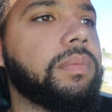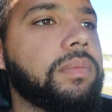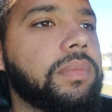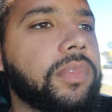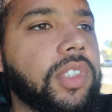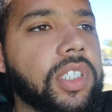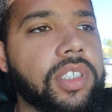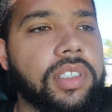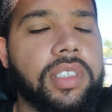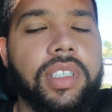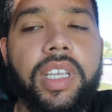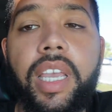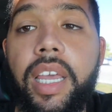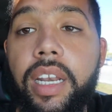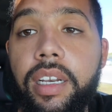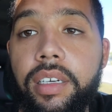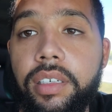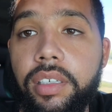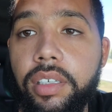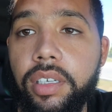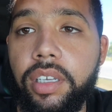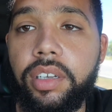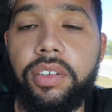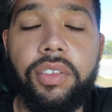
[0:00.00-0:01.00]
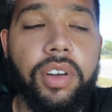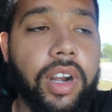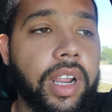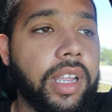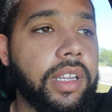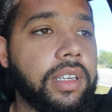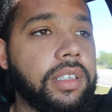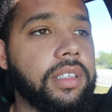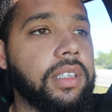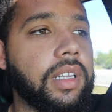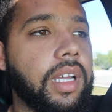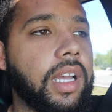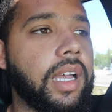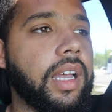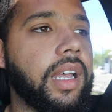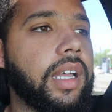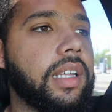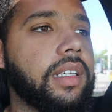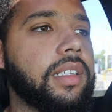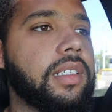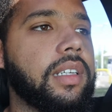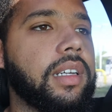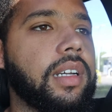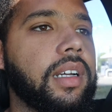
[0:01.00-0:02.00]
just to get it looking right,
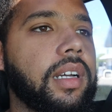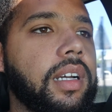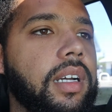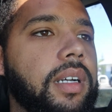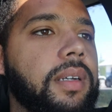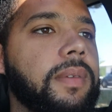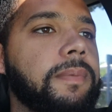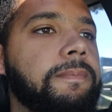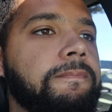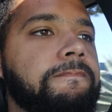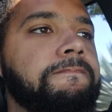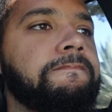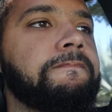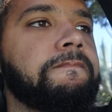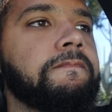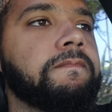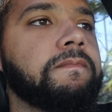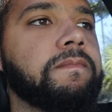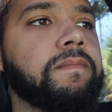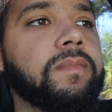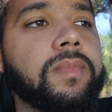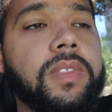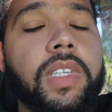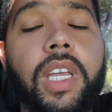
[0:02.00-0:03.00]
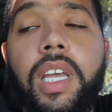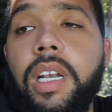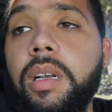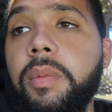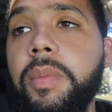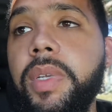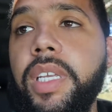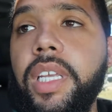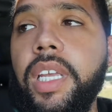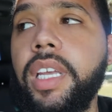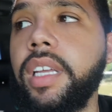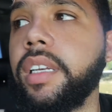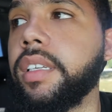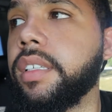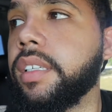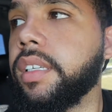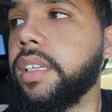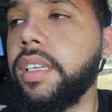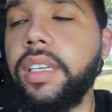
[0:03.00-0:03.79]
and that'll be it.